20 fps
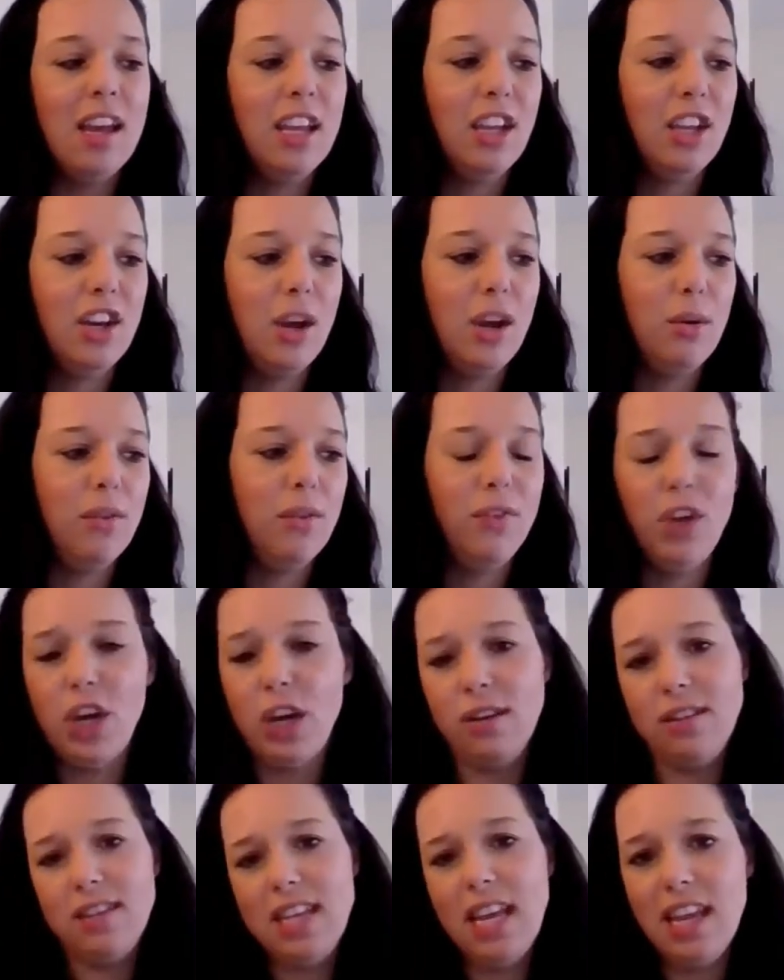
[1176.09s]
You know, if you
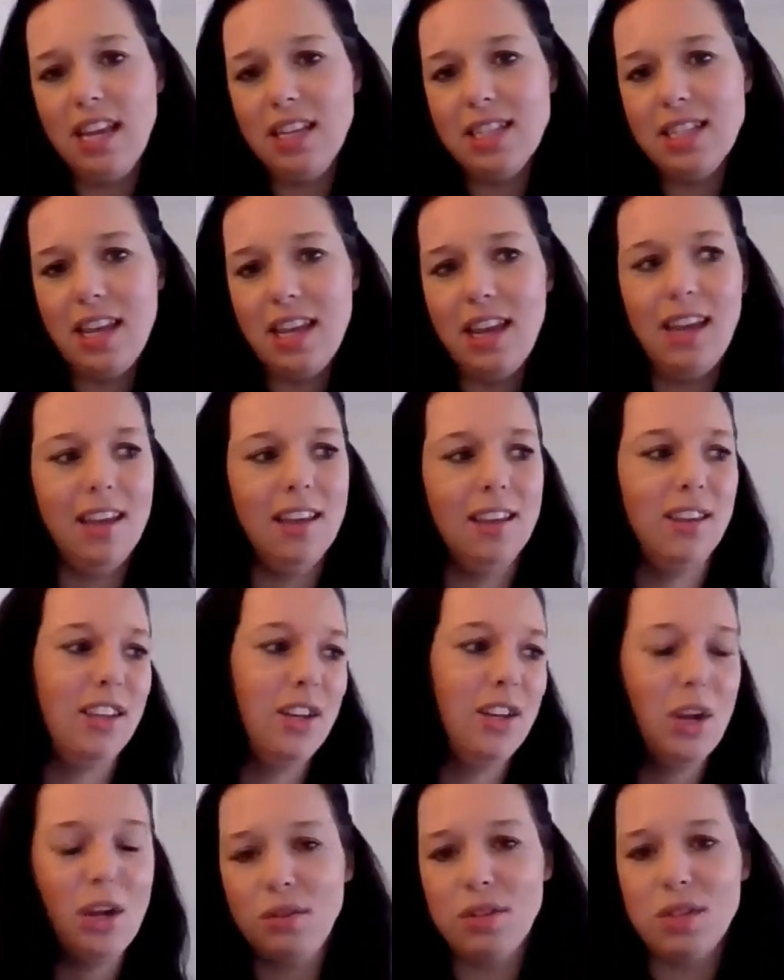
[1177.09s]
go dating,
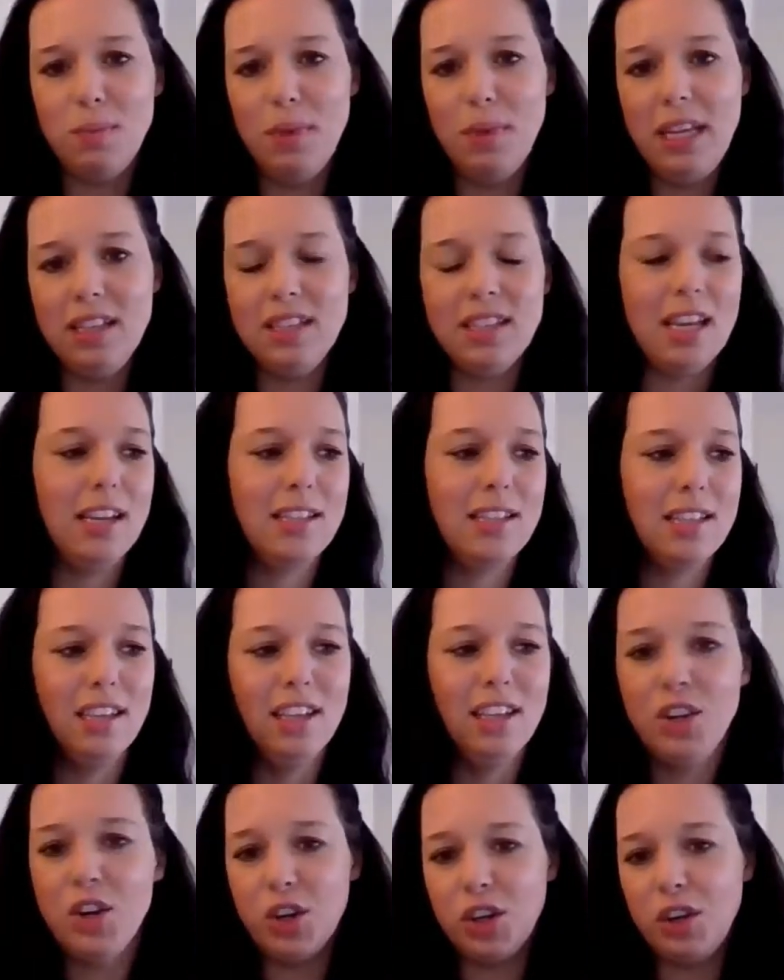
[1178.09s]
you know, go speed dating,
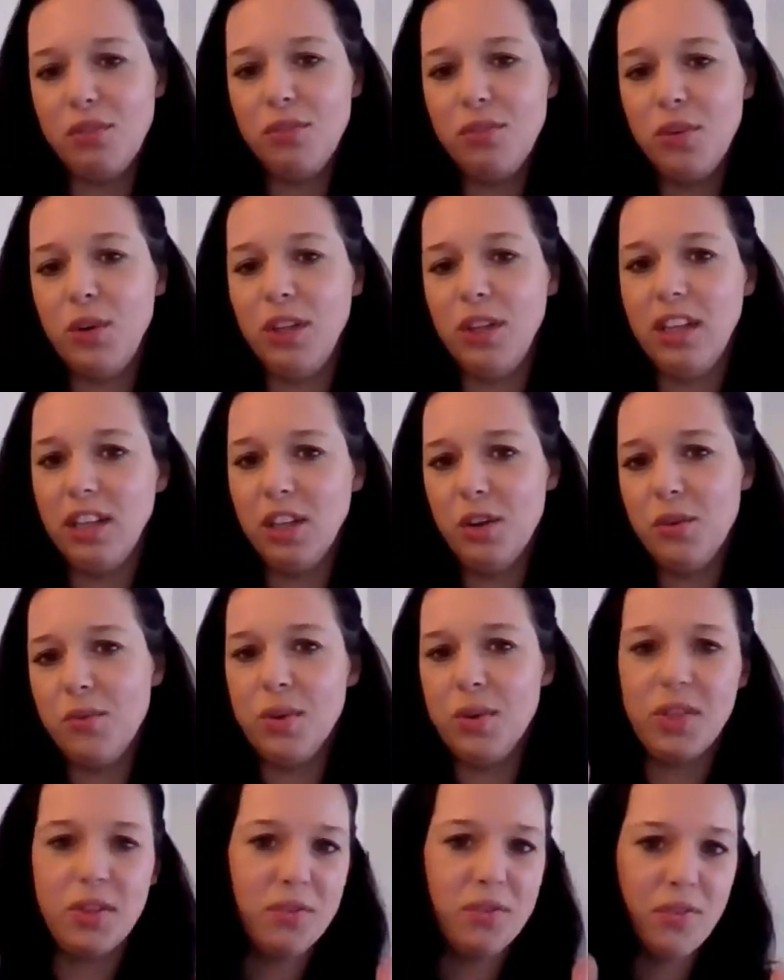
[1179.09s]
you're not going to fall in
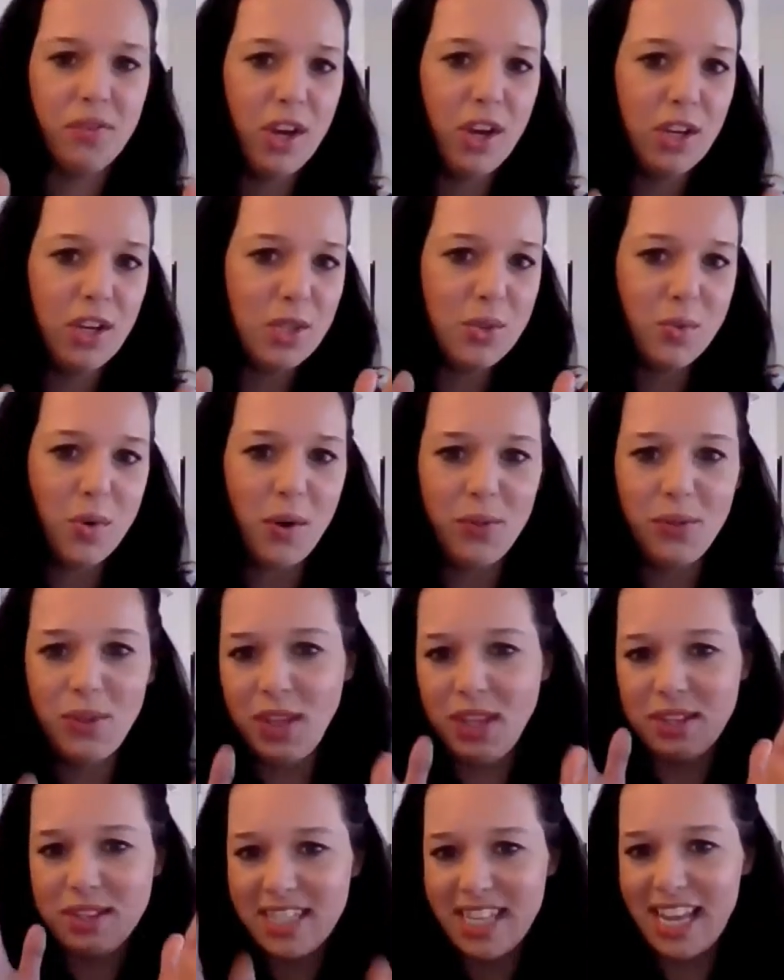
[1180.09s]
love with the first one
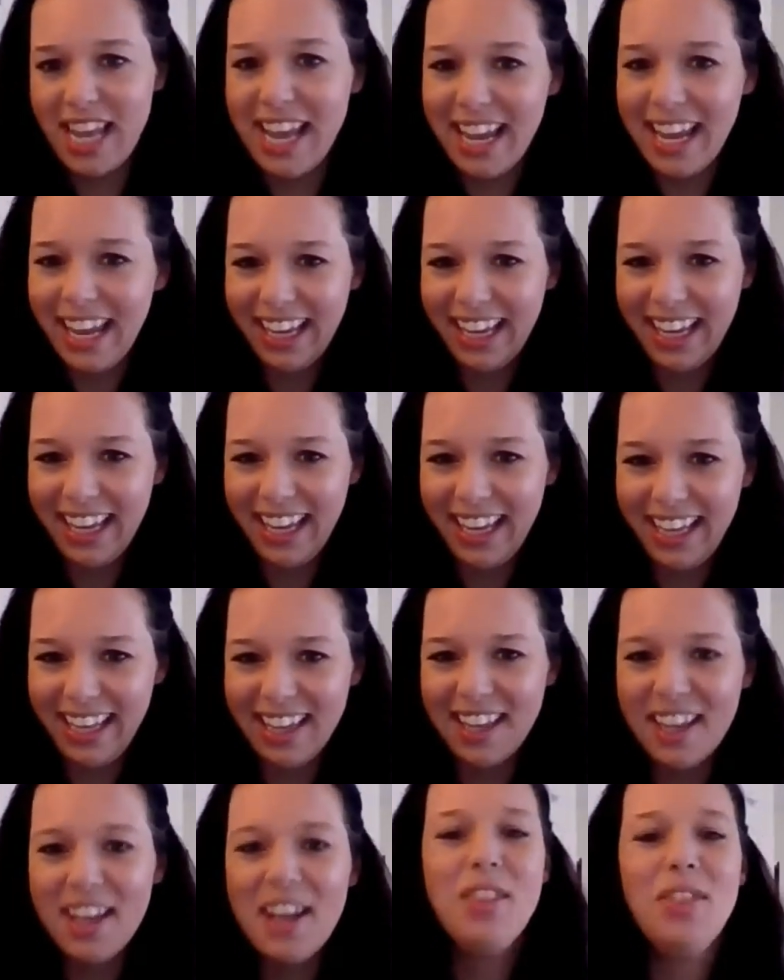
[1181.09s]
that you see,
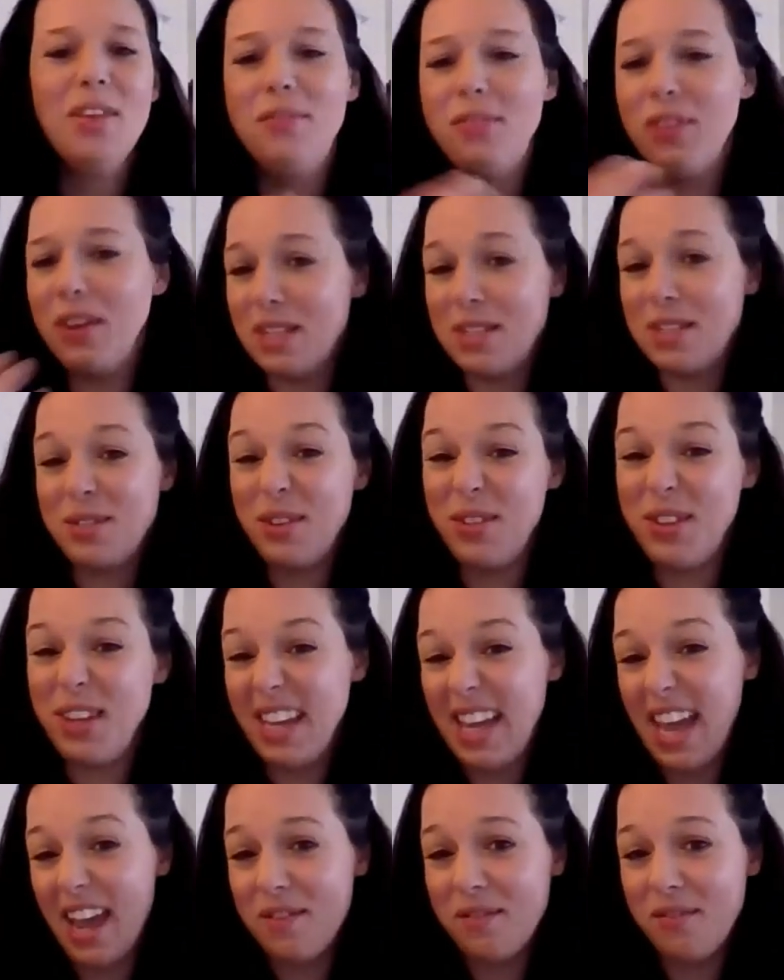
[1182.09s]
the first one that
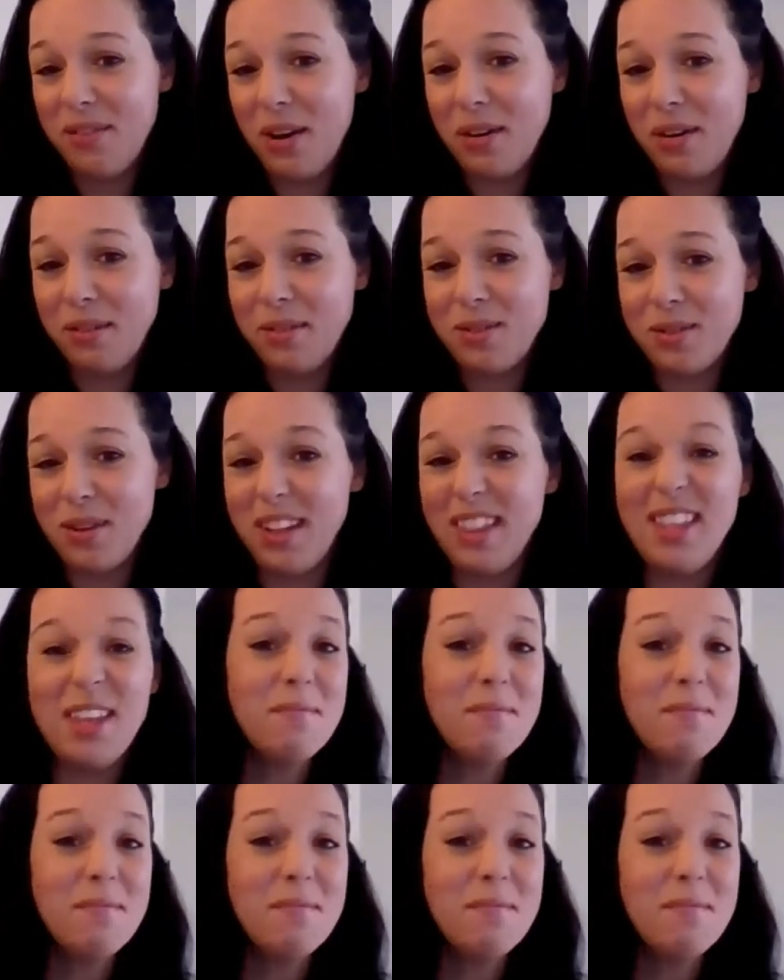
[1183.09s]
you get involved with.